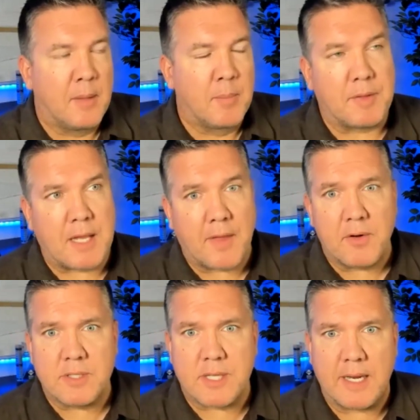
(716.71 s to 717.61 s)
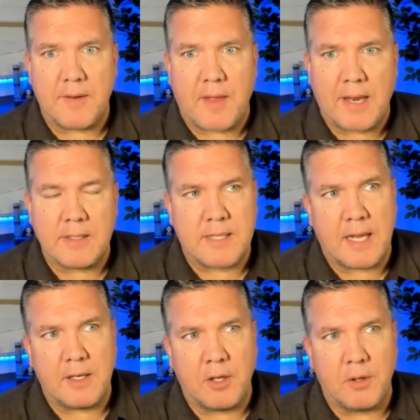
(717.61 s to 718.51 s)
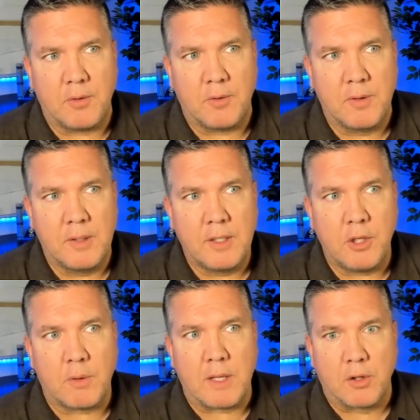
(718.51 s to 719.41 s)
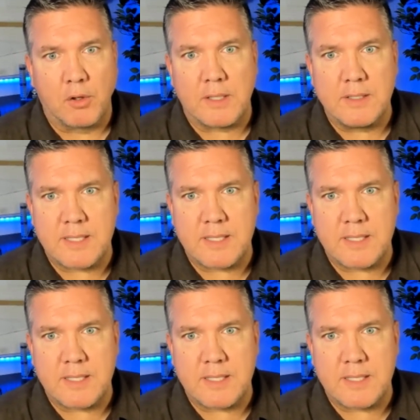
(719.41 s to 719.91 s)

But the other side of that is that you can look and